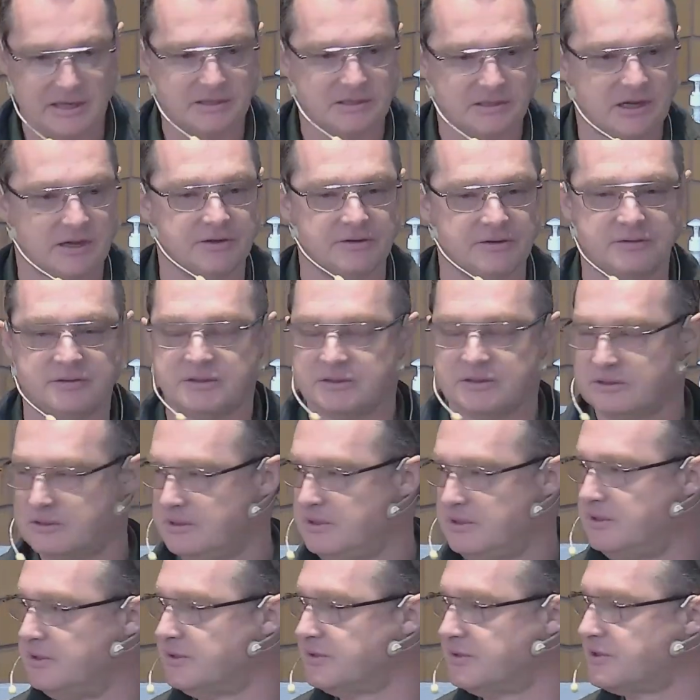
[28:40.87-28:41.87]
and they
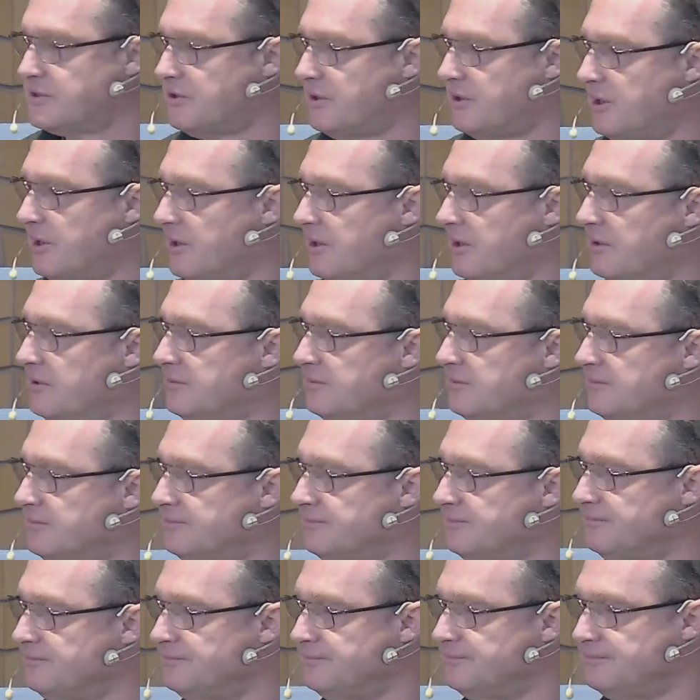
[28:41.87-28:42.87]
don't in Australia.
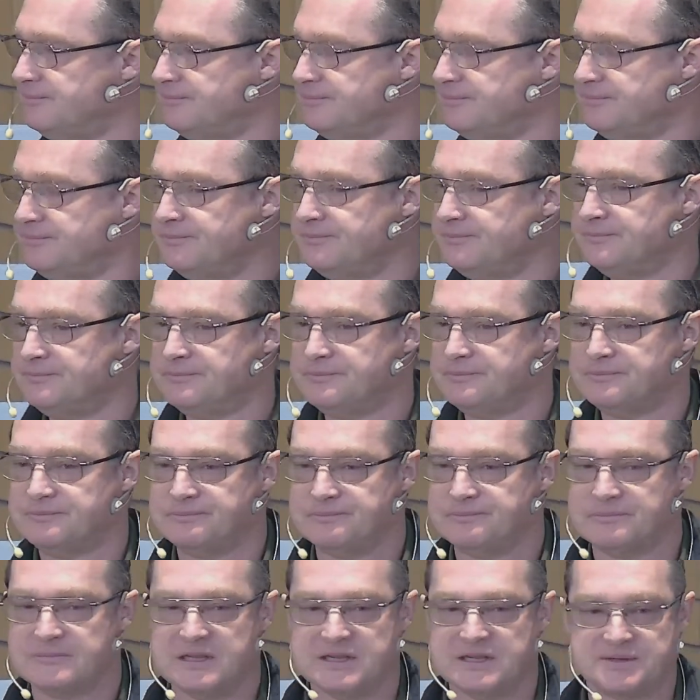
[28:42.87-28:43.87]

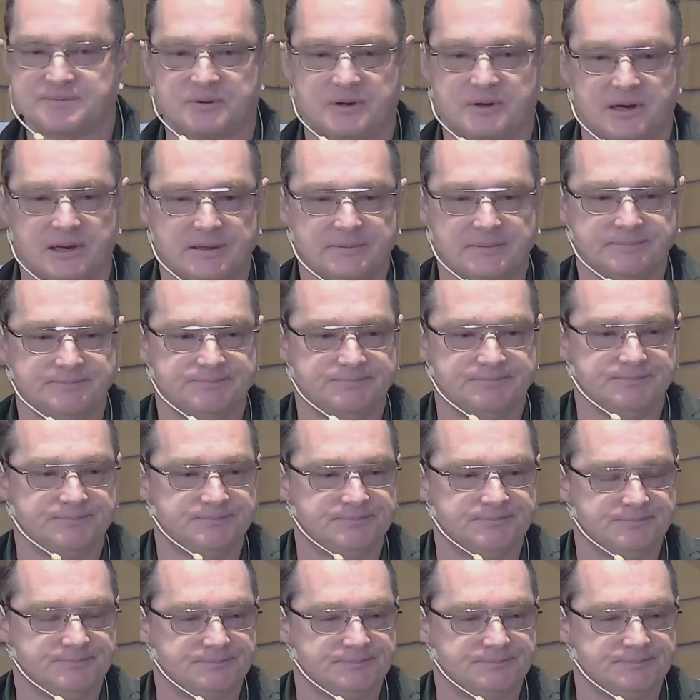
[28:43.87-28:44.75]
Let's pray.